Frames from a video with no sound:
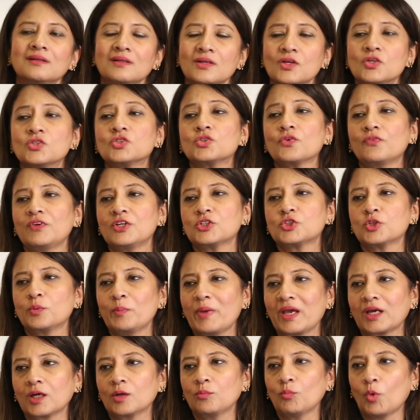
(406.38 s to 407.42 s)
so we should
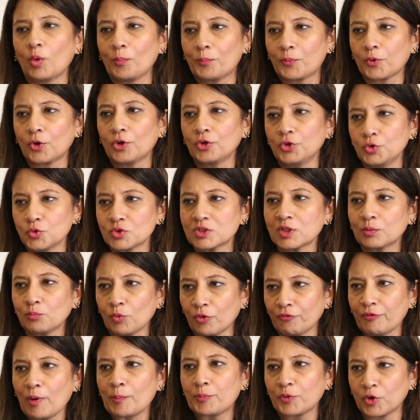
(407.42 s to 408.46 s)
make it more use it
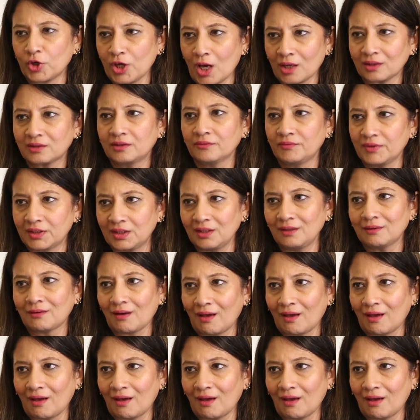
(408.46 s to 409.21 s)
more for productivity